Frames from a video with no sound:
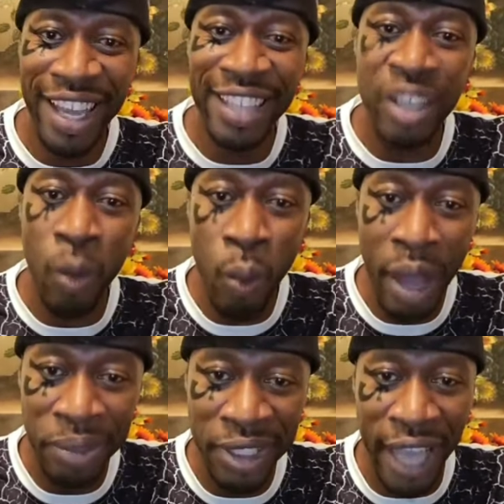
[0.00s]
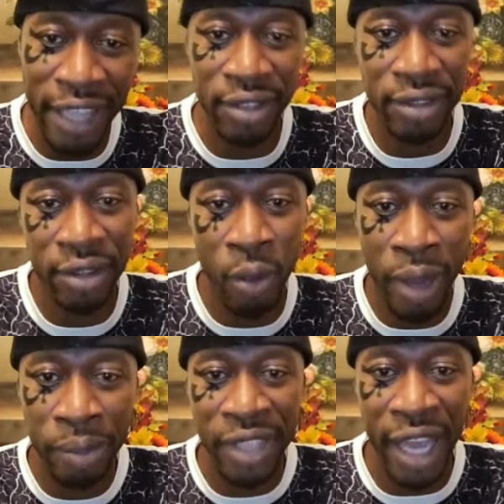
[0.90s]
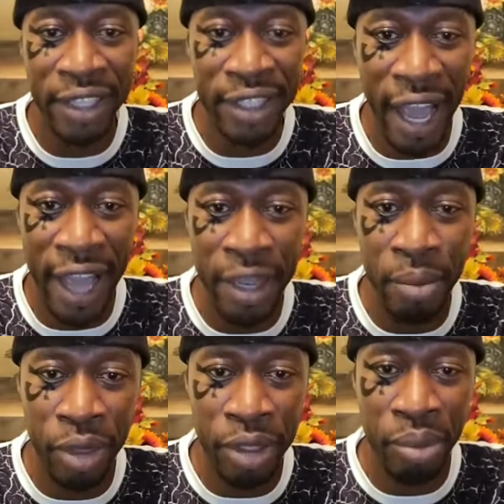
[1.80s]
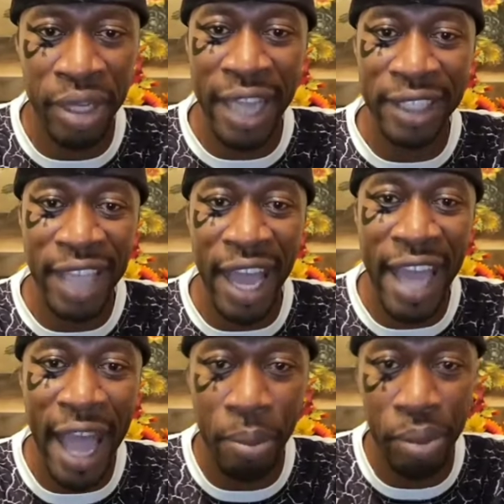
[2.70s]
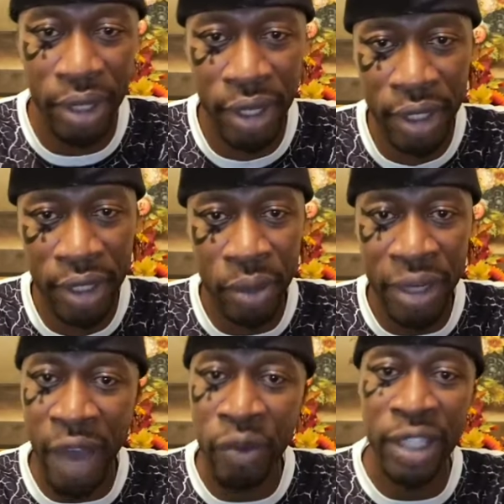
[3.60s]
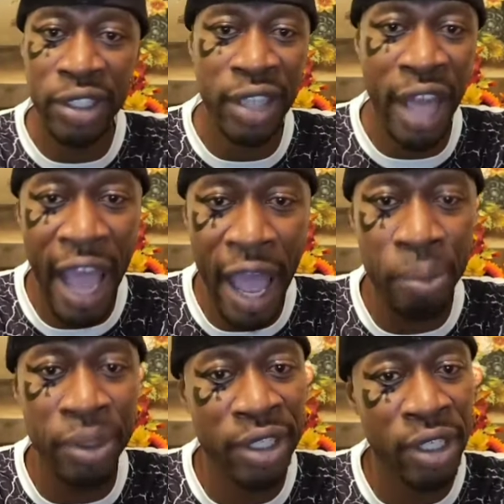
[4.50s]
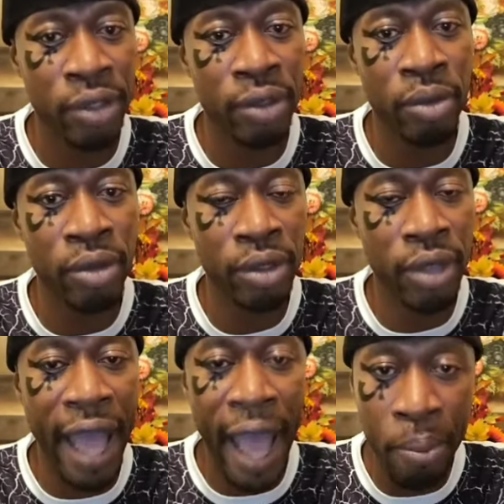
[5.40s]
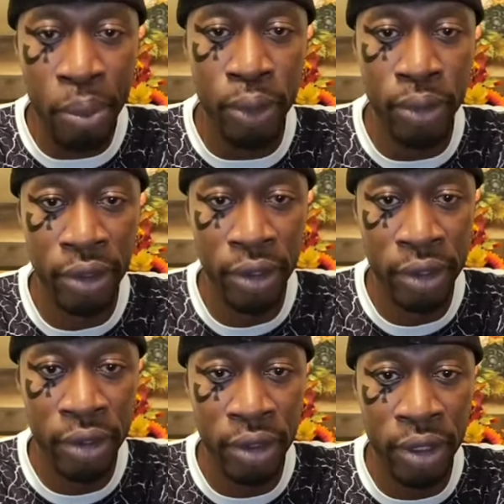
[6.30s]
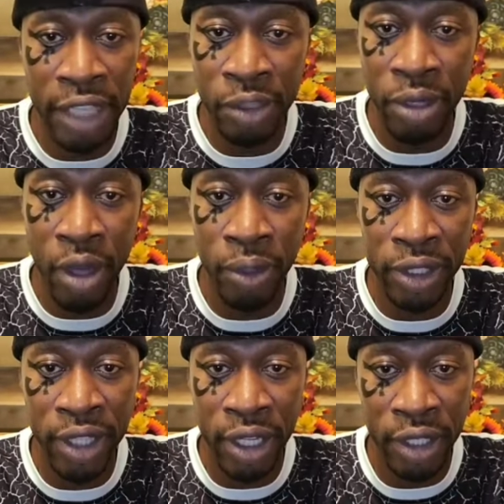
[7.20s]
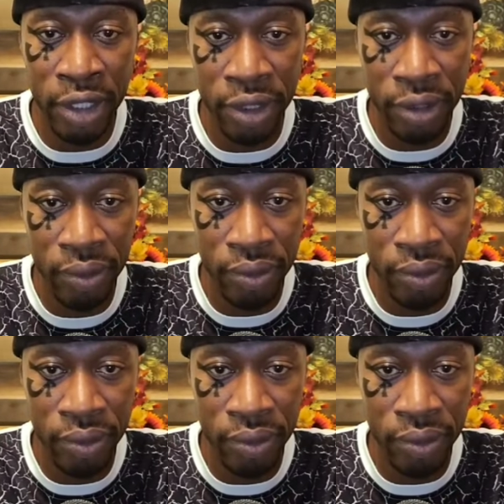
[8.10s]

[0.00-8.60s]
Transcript: it's a website. The website is iambrotherpolight.app. We're not releasing the app until Apple lets me know what the deal is.